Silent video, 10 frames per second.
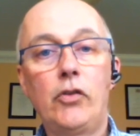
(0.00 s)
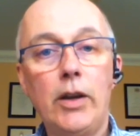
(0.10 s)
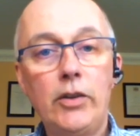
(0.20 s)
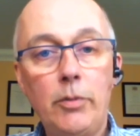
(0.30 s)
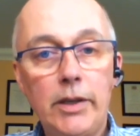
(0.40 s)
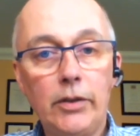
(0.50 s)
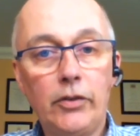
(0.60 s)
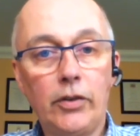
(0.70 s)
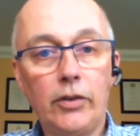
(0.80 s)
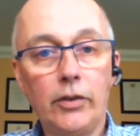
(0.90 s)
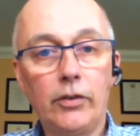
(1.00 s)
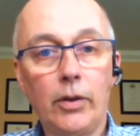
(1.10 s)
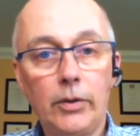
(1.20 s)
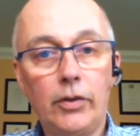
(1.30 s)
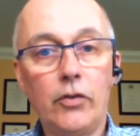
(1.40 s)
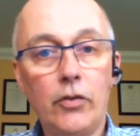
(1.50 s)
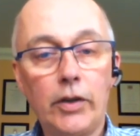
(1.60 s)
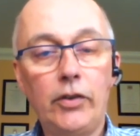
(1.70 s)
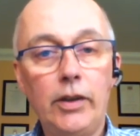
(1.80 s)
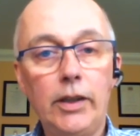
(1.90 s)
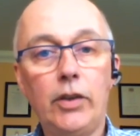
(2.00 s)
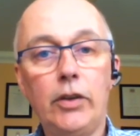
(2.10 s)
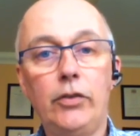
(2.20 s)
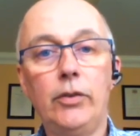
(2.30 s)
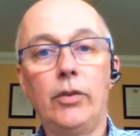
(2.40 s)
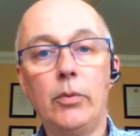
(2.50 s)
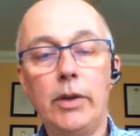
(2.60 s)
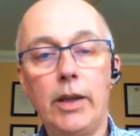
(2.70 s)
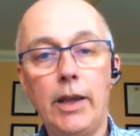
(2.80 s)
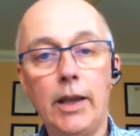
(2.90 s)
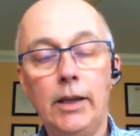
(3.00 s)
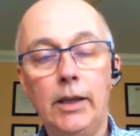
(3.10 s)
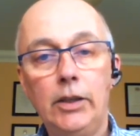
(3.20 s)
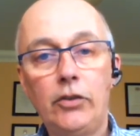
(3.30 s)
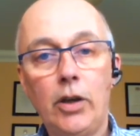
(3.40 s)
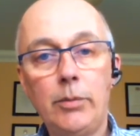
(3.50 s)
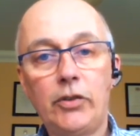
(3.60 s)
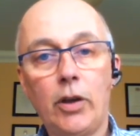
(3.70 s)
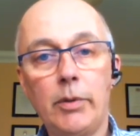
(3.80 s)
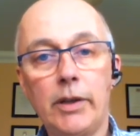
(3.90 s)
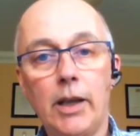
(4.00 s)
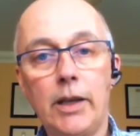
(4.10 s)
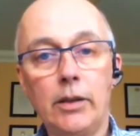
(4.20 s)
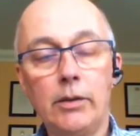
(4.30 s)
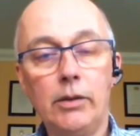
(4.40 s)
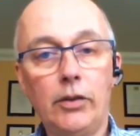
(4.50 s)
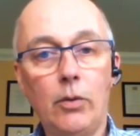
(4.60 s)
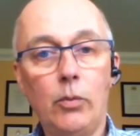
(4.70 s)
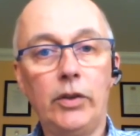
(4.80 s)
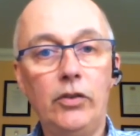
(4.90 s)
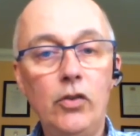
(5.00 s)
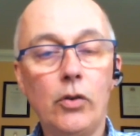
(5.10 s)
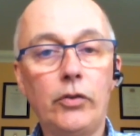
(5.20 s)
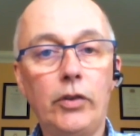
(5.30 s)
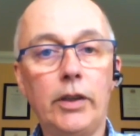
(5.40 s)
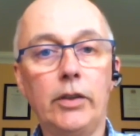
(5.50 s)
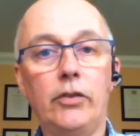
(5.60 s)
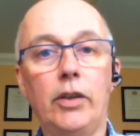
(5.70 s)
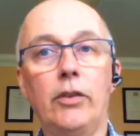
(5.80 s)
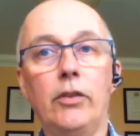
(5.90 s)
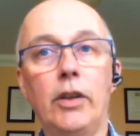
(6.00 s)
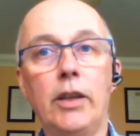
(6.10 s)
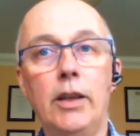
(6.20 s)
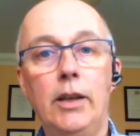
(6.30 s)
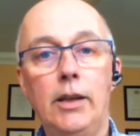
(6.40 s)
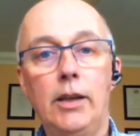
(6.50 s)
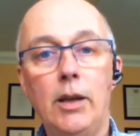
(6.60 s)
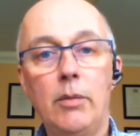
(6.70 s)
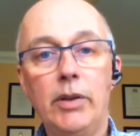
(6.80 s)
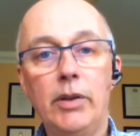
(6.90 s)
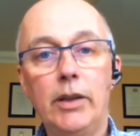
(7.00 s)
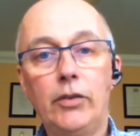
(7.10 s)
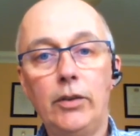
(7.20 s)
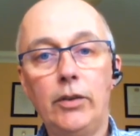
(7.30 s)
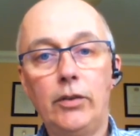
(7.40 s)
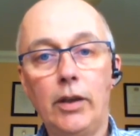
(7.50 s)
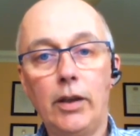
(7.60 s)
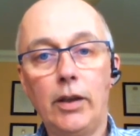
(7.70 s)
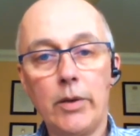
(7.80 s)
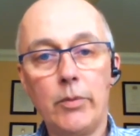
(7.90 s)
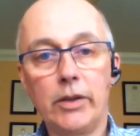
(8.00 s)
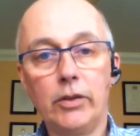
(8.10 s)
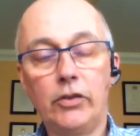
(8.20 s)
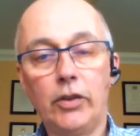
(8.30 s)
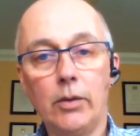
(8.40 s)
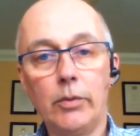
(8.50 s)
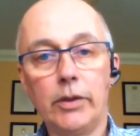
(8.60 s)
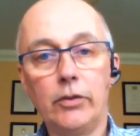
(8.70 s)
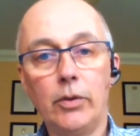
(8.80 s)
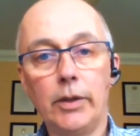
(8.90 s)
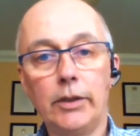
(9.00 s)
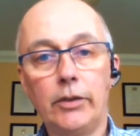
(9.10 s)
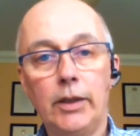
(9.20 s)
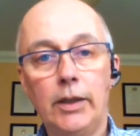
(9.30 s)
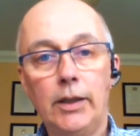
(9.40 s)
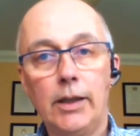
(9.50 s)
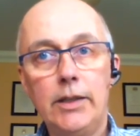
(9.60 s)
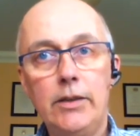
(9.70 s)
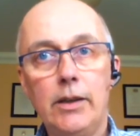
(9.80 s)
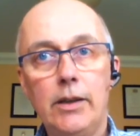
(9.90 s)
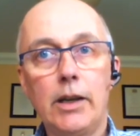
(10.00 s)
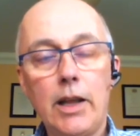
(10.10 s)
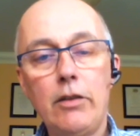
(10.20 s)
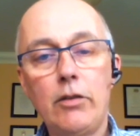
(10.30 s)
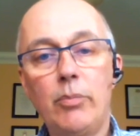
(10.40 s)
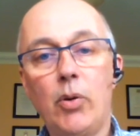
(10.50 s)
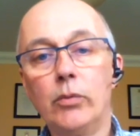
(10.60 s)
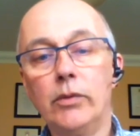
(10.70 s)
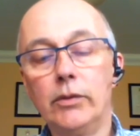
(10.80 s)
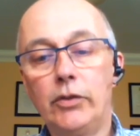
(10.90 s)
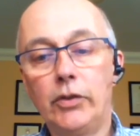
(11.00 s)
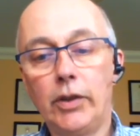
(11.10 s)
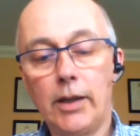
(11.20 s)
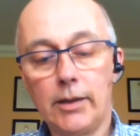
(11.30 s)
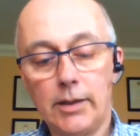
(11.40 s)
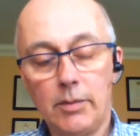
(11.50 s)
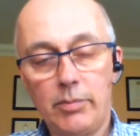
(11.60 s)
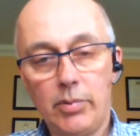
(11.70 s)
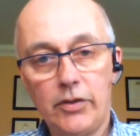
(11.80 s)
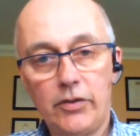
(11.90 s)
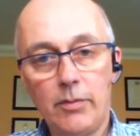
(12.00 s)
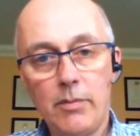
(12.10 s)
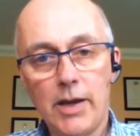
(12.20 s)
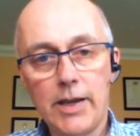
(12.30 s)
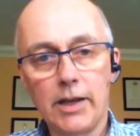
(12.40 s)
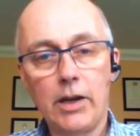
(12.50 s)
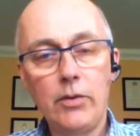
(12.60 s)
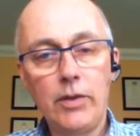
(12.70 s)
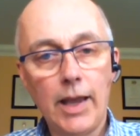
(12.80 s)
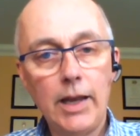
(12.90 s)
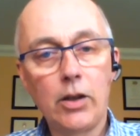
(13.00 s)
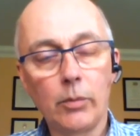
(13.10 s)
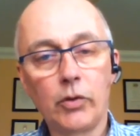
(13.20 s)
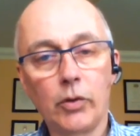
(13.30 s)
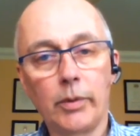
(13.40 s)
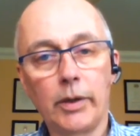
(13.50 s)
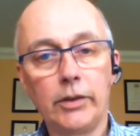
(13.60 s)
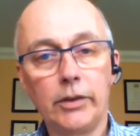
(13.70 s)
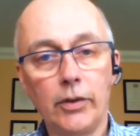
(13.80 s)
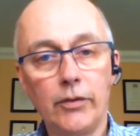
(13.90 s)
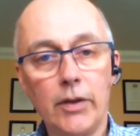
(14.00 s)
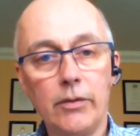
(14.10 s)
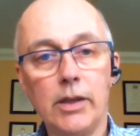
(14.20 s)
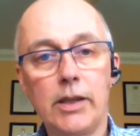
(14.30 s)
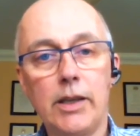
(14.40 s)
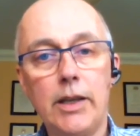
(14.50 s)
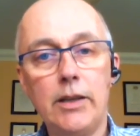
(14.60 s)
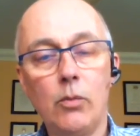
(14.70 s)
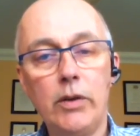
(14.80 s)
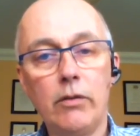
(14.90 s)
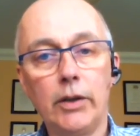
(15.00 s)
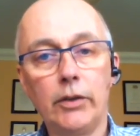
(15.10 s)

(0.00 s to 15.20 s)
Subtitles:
trying to be consistent. So it's addressing these issues that we hear time and time again that we're not seeing consistency. But this is the way we could do it. And another important point to make, and I know the helicopter operators are keen that we